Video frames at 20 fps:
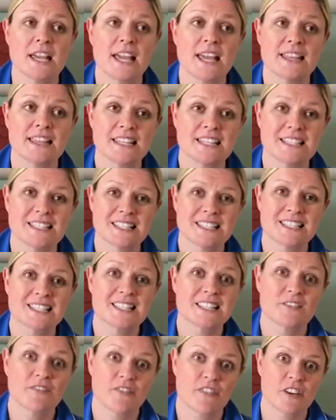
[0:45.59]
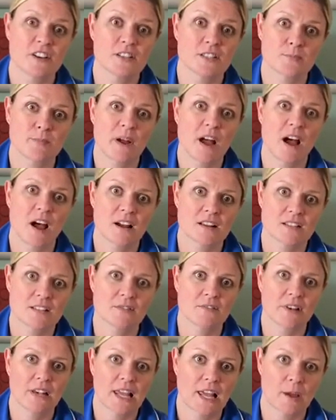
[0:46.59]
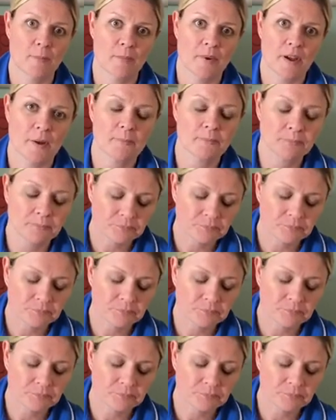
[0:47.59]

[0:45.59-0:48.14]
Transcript: and this is the first part of labour.